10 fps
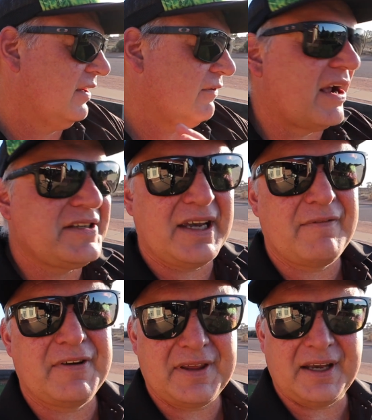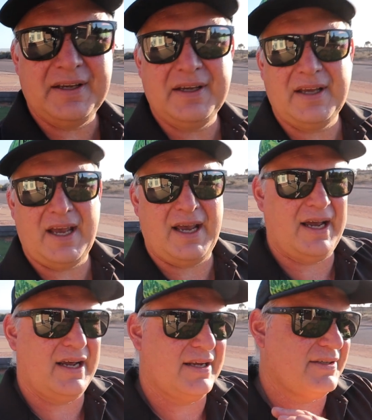crazy everything,
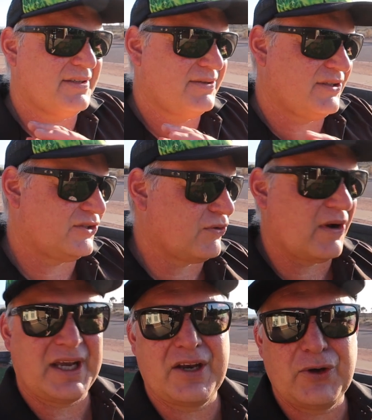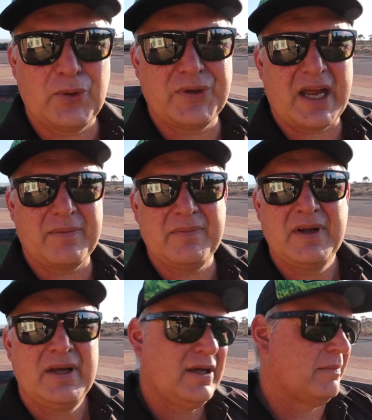and just trying to get it all done
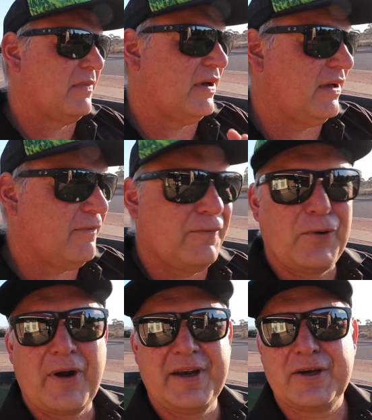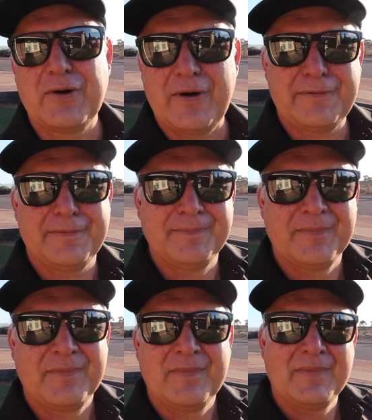before I nick off.
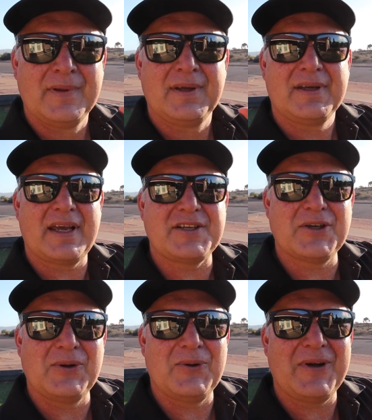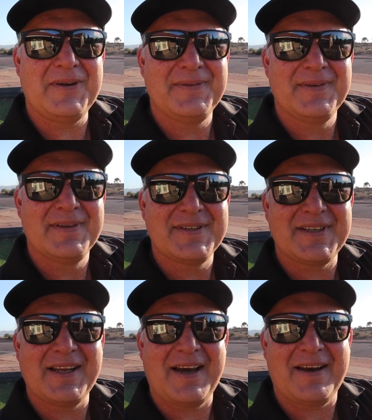Get your lawn on.
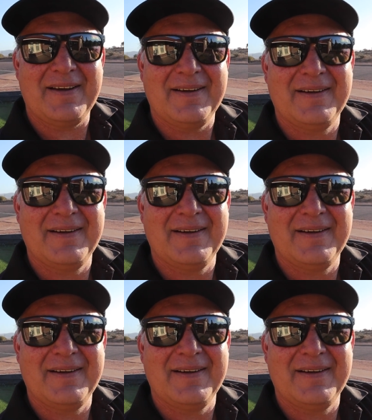See you later.